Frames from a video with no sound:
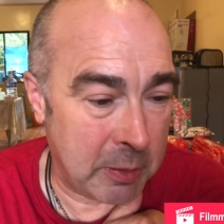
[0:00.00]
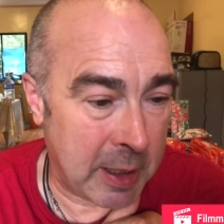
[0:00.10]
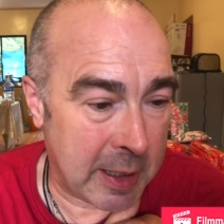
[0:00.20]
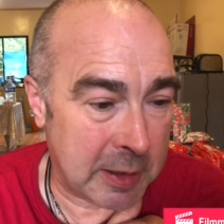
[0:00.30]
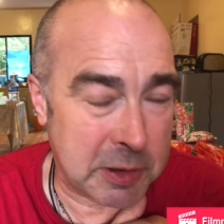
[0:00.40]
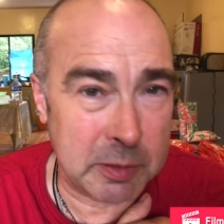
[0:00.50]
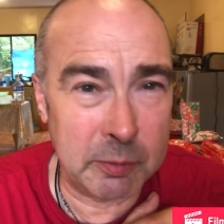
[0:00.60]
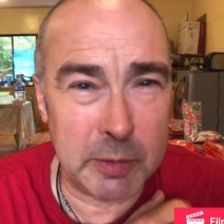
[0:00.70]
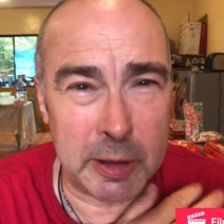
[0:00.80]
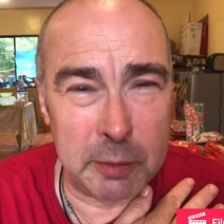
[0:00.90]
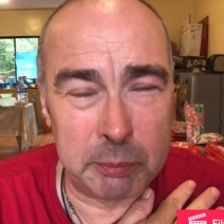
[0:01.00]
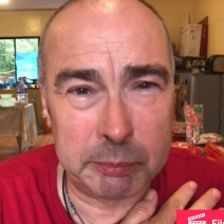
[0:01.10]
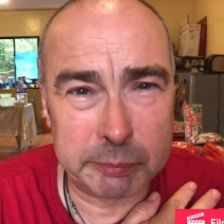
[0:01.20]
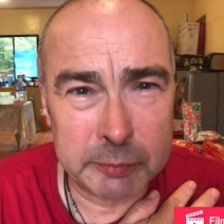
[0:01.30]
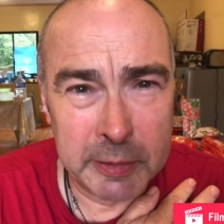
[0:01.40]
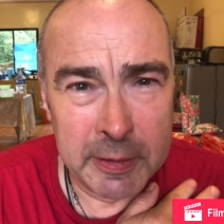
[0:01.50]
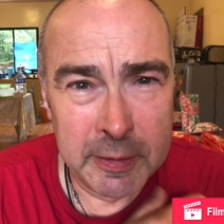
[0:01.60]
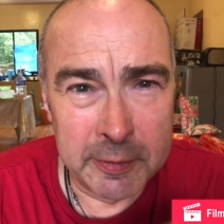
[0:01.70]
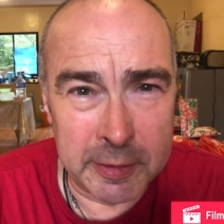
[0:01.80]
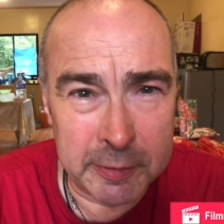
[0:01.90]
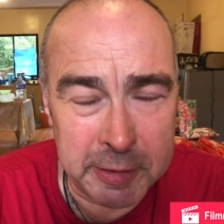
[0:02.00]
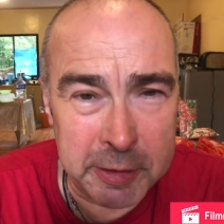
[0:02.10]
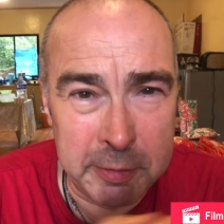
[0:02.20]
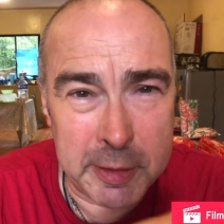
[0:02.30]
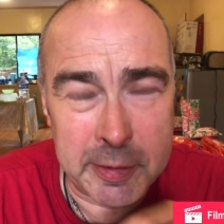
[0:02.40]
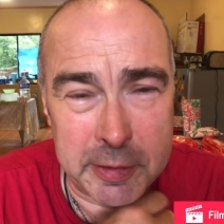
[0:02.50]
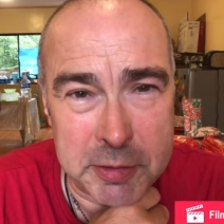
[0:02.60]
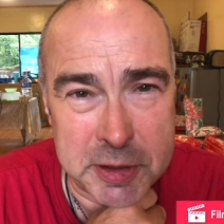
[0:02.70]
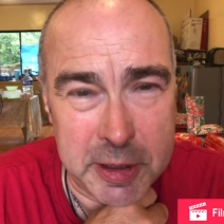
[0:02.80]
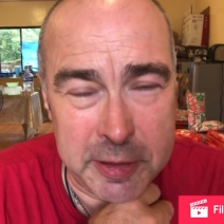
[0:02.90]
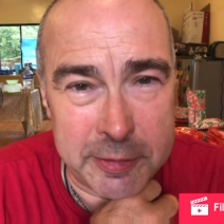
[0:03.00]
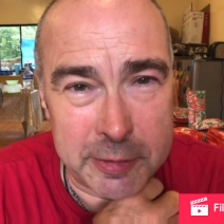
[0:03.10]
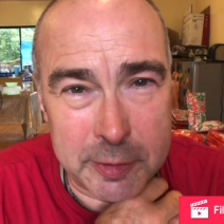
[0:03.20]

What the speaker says: had the unit that you see, the